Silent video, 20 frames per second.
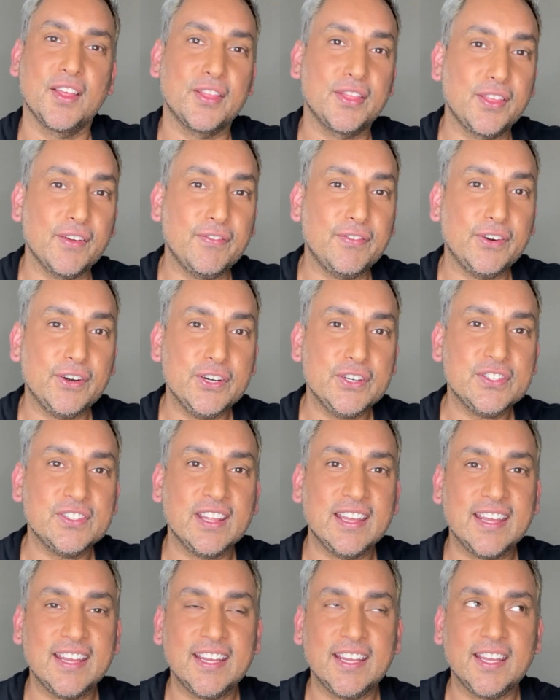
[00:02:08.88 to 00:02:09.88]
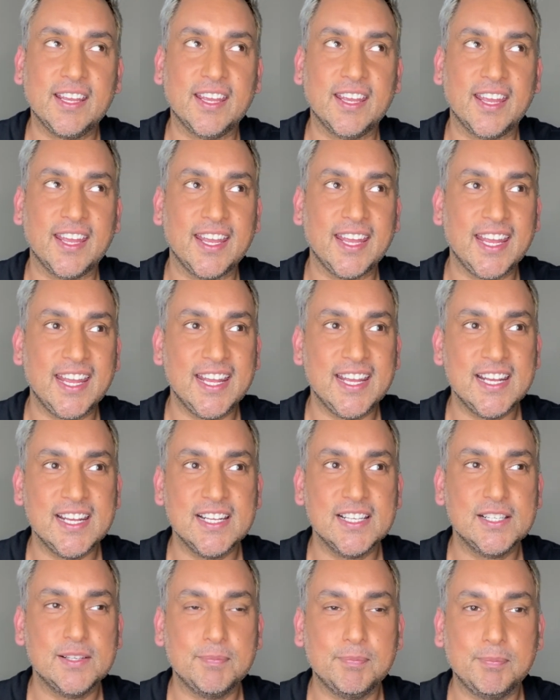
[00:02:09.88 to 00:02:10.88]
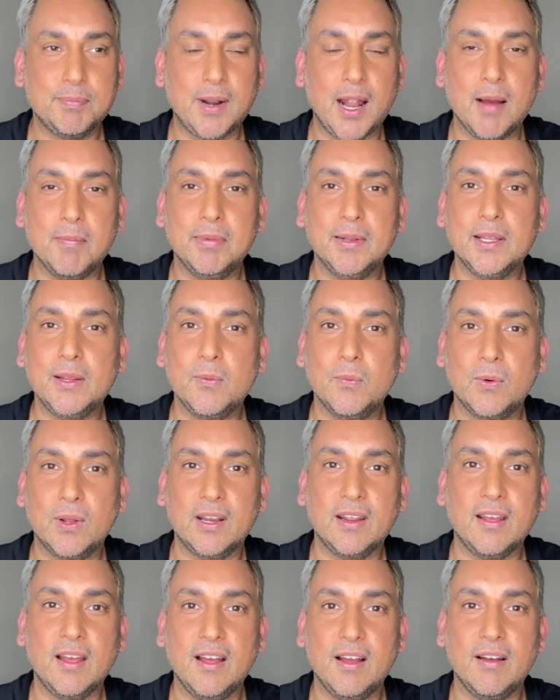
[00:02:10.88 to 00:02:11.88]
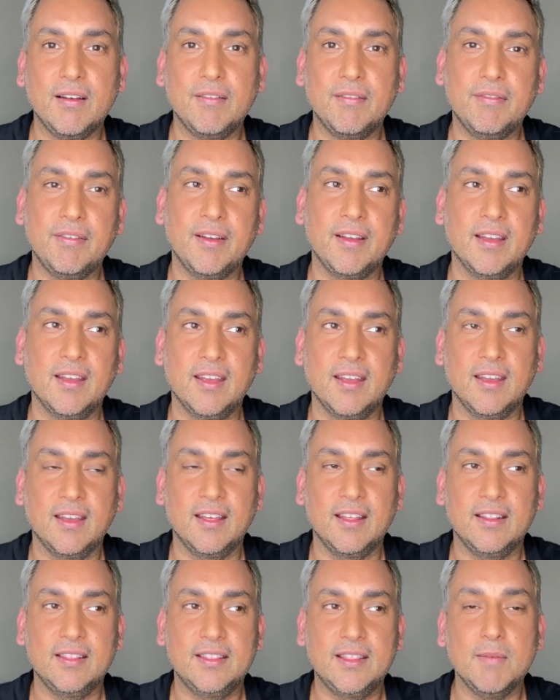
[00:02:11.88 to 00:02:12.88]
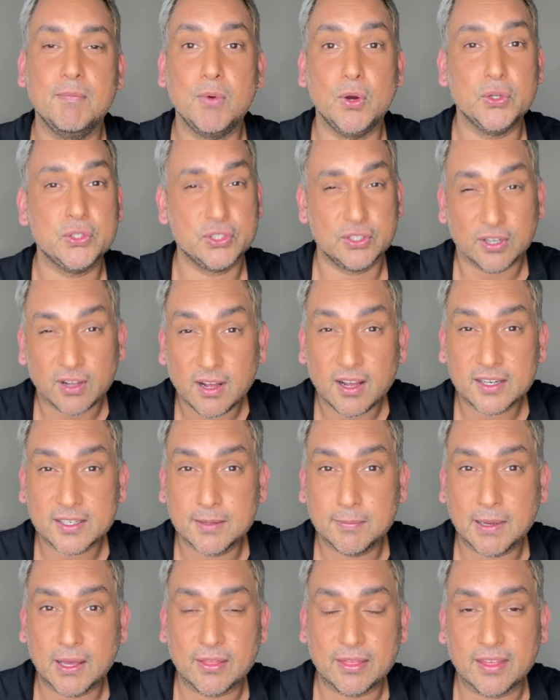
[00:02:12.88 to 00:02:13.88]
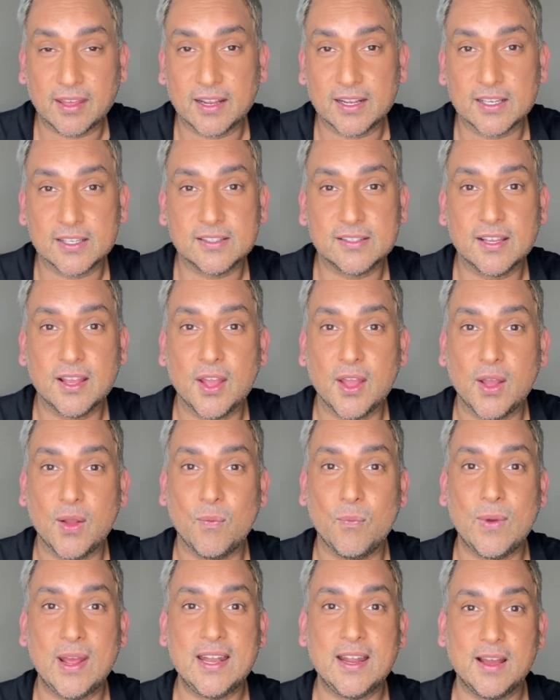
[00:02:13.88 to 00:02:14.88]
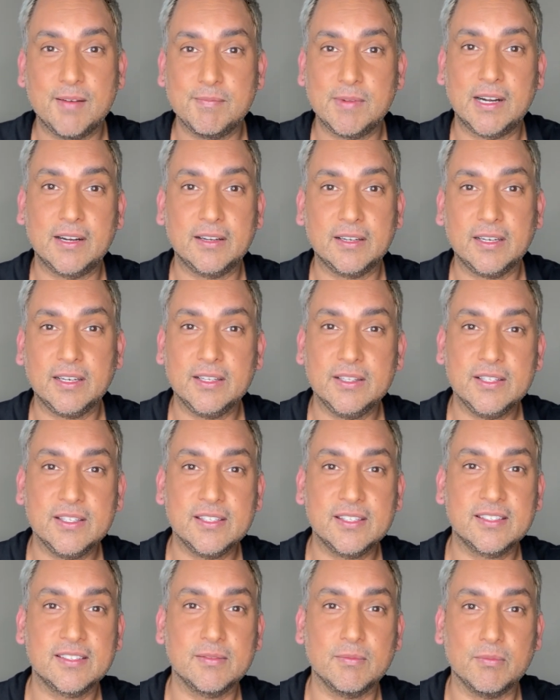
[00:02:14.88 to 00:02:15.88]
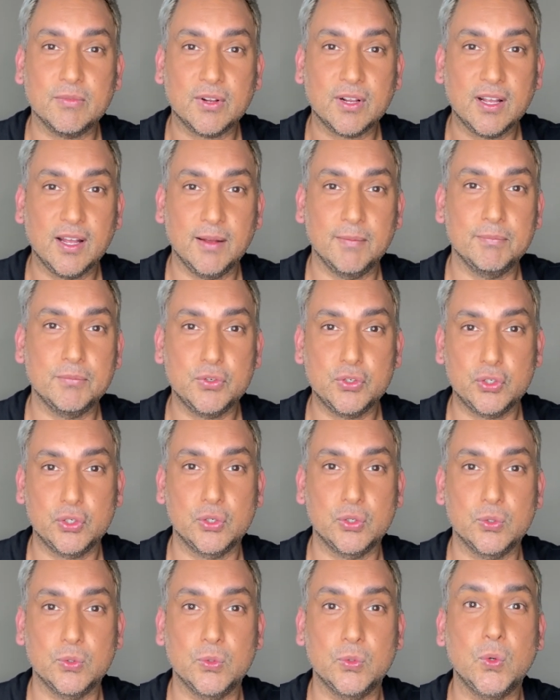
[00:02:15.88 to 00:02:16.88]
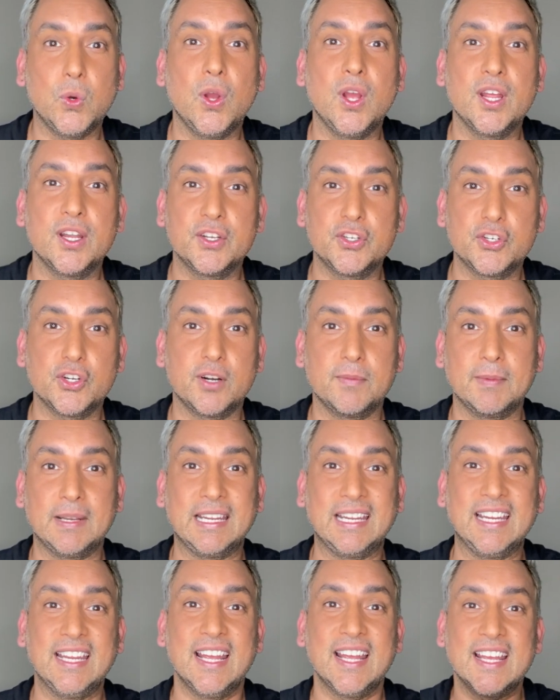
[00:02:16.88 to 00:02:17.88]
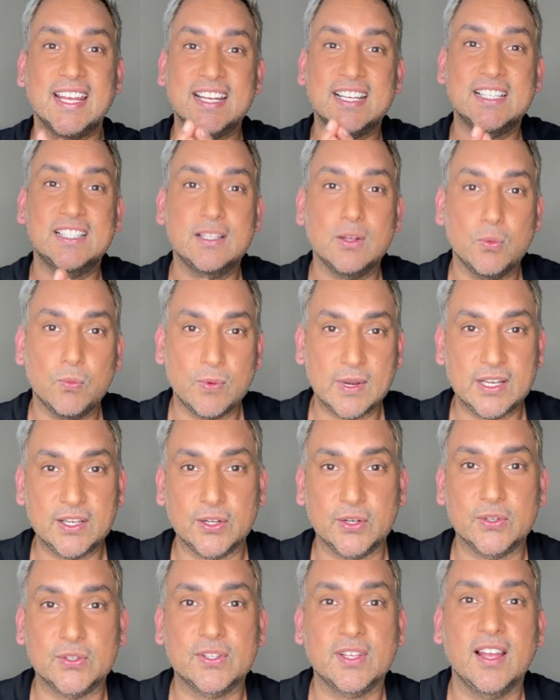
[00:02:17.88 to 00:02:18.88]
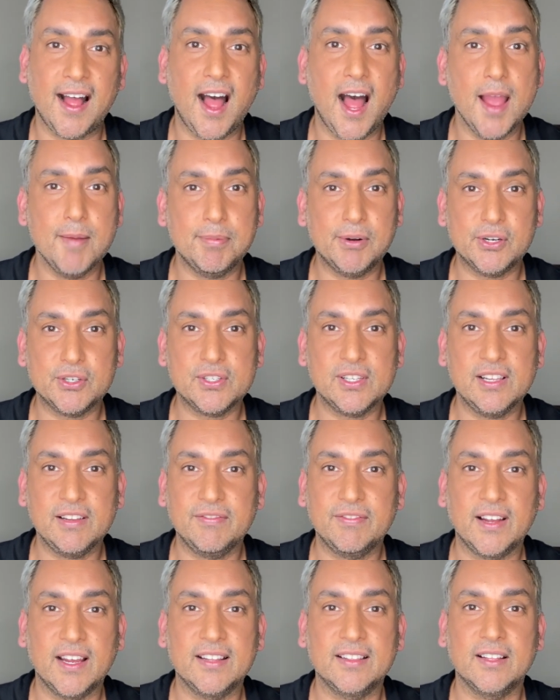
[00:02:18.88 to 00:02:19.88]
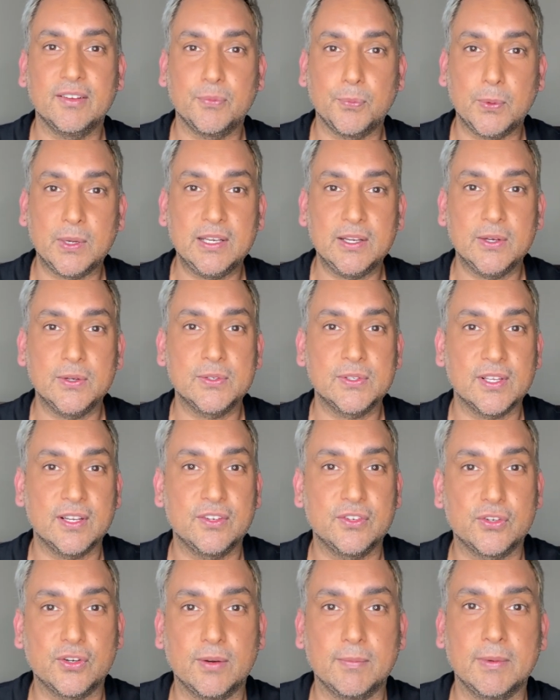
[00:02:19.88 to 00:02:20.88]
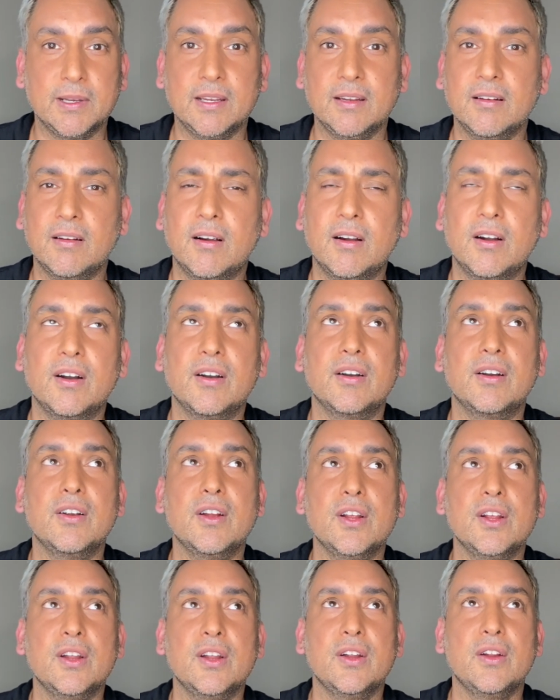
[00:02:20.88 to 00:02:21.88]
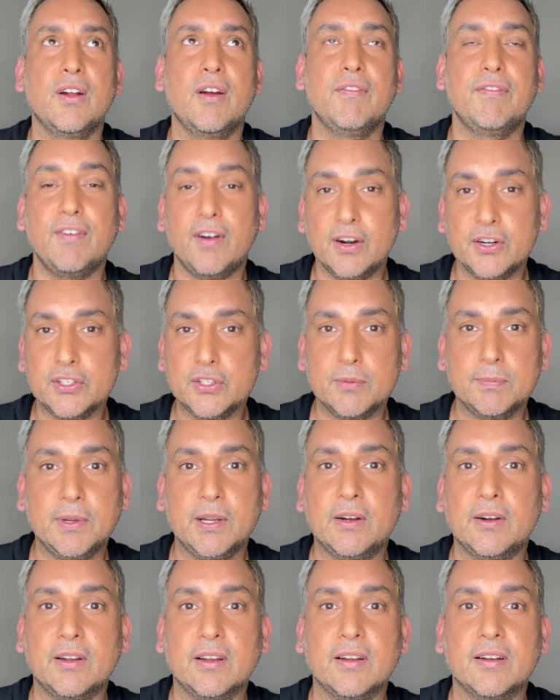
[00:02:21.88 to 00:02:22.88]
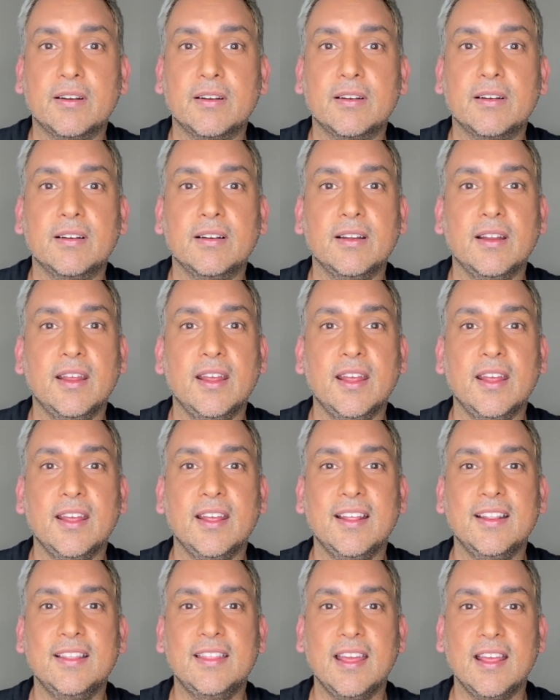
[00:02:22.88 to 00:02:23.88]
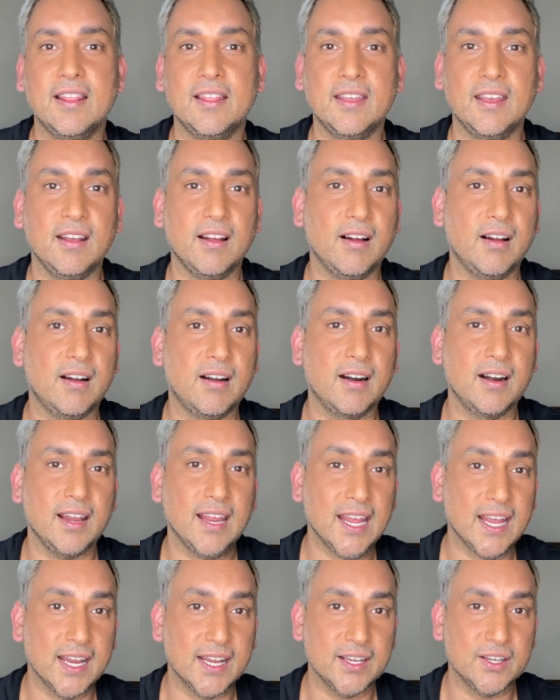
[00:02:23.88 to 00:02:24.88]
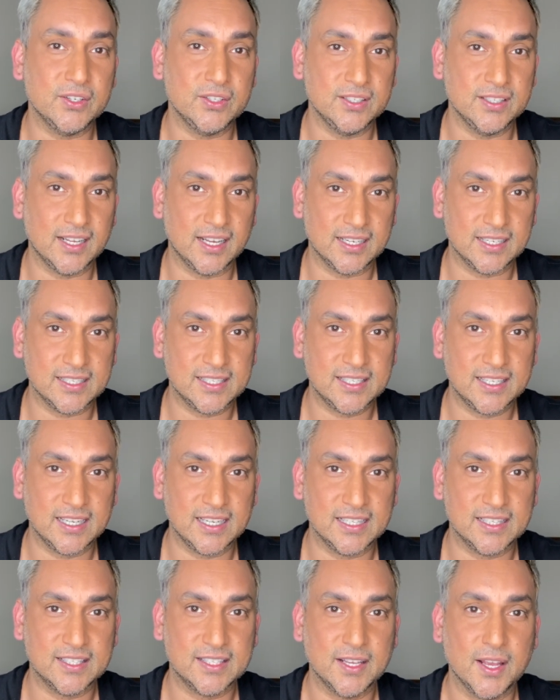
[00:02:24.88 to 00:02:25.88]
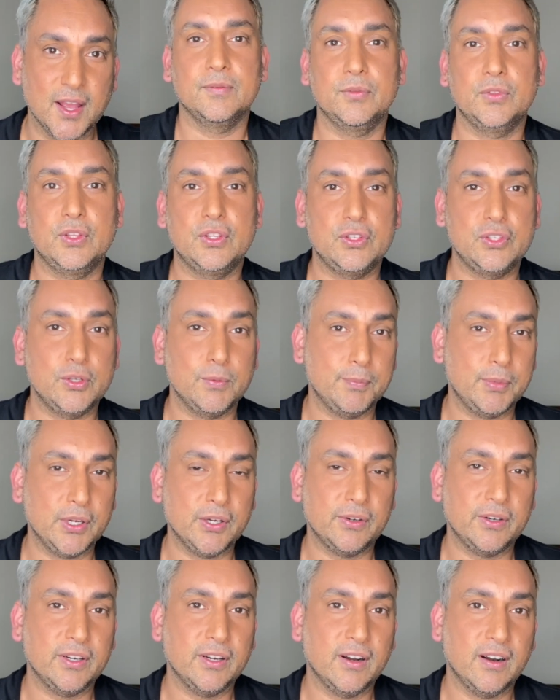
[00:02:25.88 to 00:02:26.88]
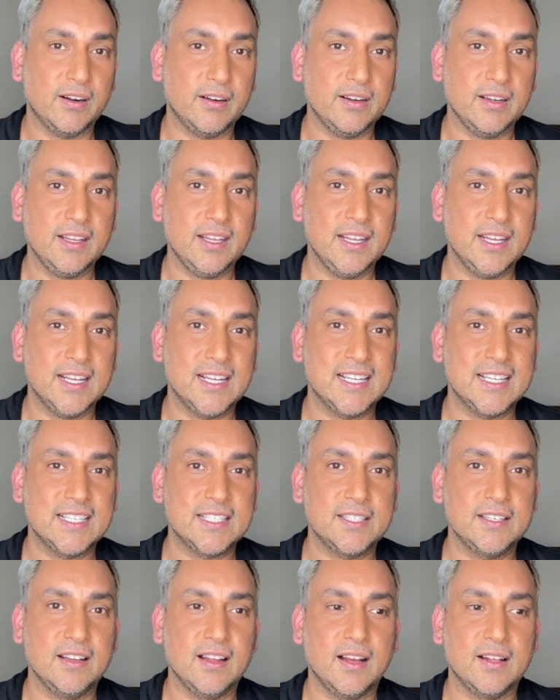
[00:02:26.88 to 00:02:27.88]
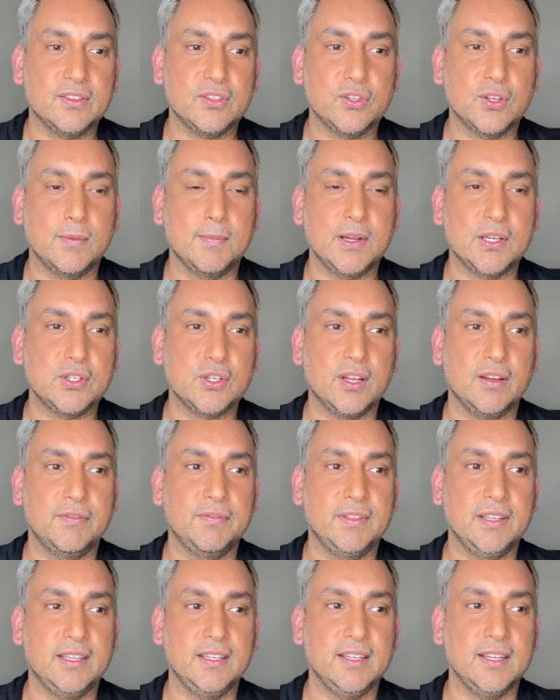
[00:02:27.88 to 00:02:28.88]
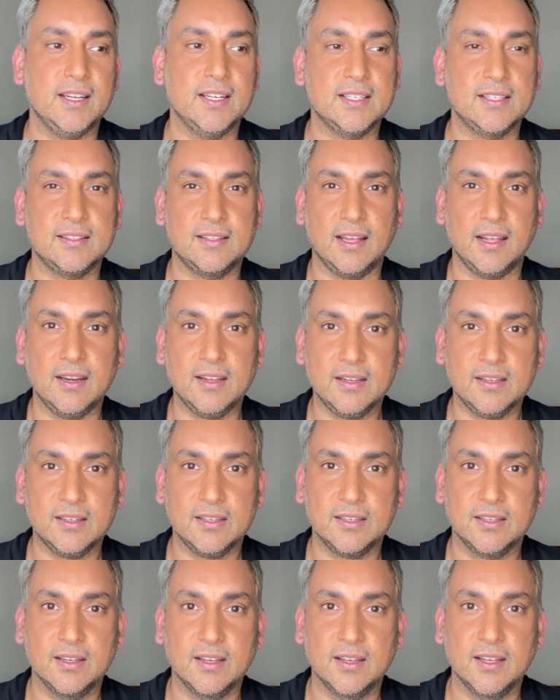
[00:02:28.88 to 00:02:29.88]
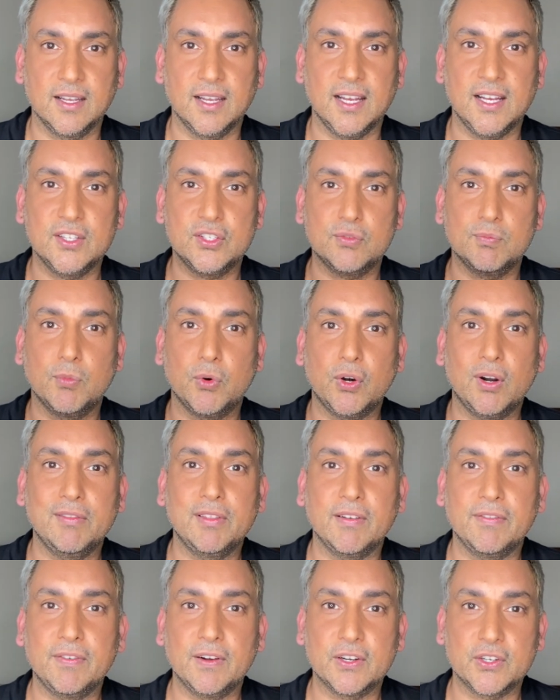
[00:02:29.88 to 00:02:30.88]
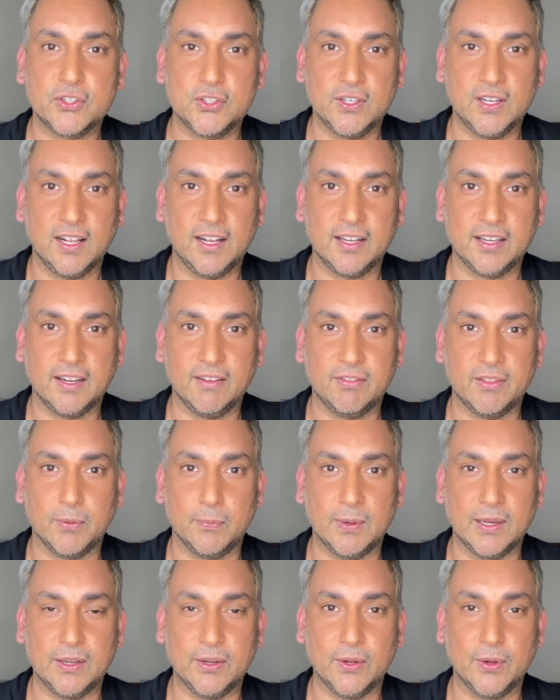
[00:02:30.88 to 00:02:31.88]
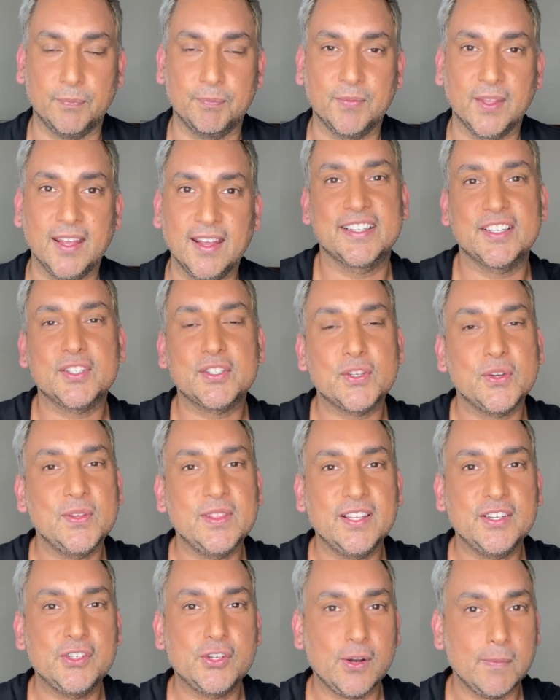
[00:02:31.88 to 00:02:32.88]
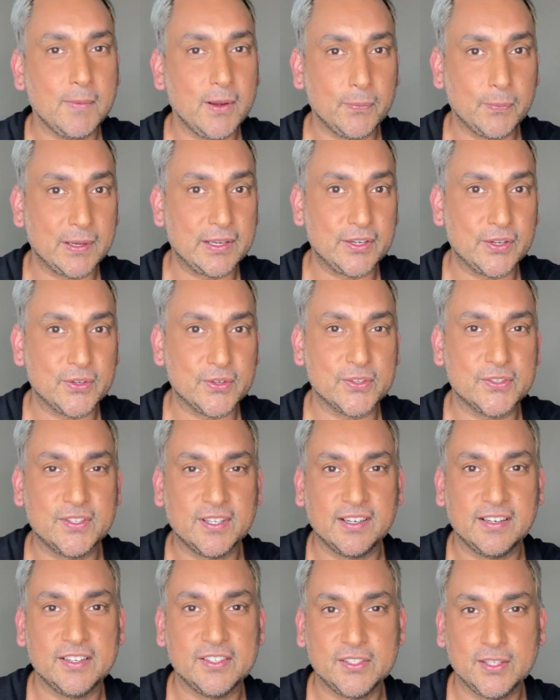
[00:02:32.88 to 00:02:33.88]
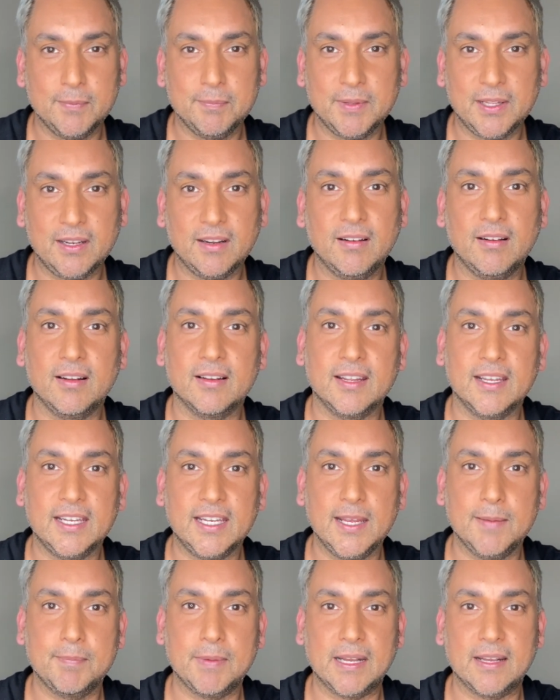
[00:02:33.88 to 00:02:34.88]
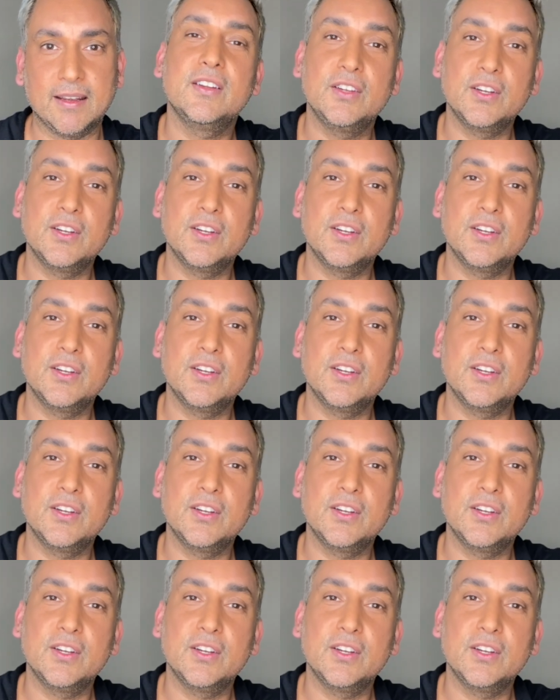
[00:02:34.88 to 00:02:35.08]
The first thing is probably one of the most talked about things when Americans come to Germany is the windows. I personally find that windows in Germany are far superior than they are in the United States. The superiority is not so much of the aesthetic, it's more of the functionality of the window. So in the German windows, there is something called a Kippen.